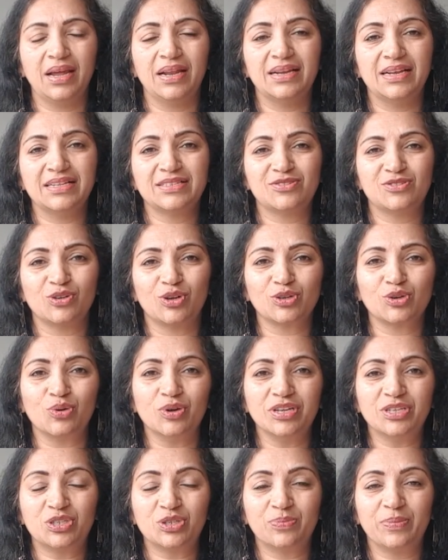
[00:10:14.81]
and it's not
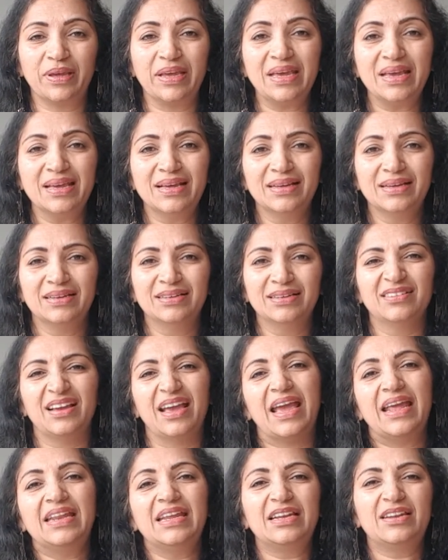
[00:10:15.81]
going to be
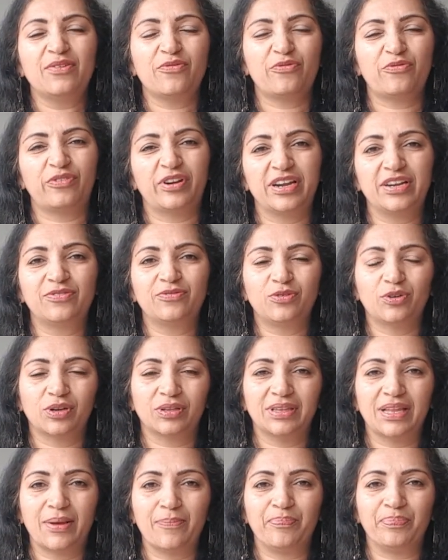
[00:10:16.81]
any different for
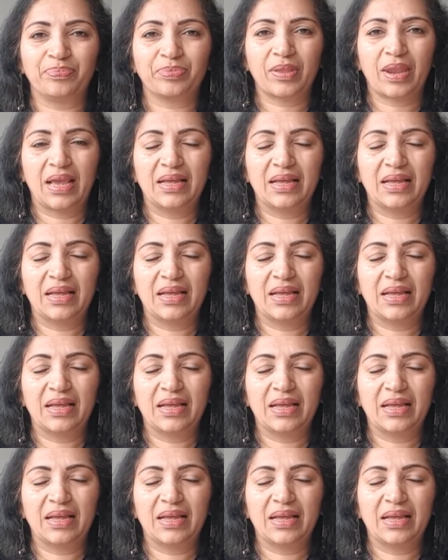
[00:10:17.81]
them.